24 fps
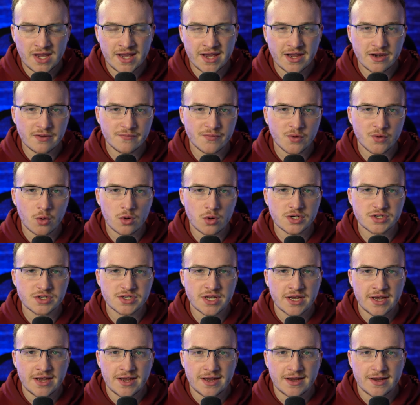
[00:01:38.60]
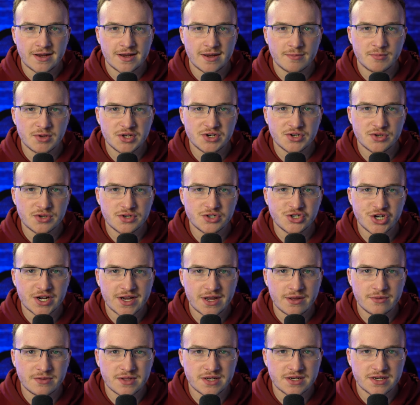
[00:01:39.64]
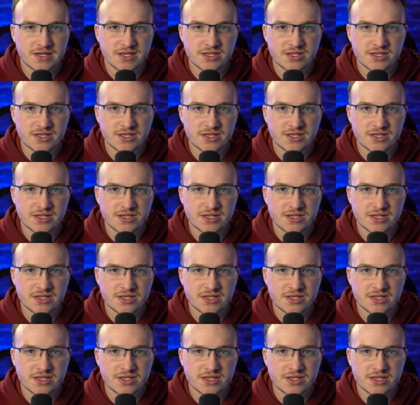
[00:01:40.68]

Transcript: And of course, be sure to check out the